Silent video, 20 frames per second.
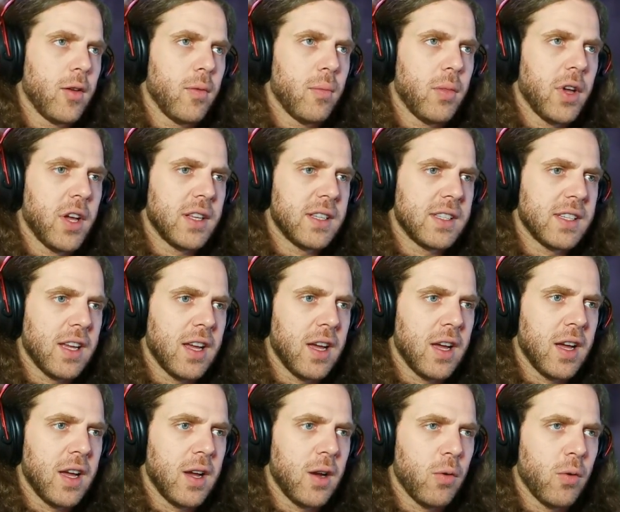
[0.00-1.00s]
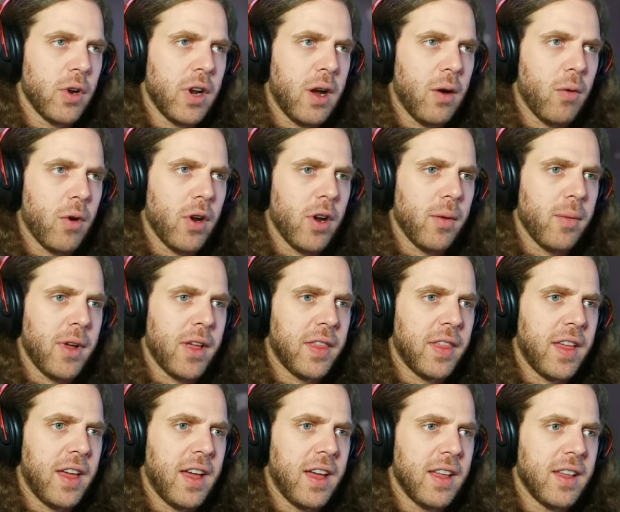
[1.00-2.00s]
But we're not worried about
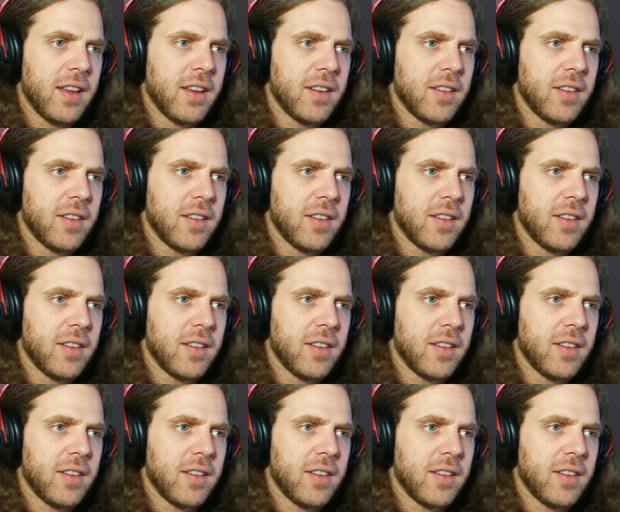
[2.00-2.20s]
that.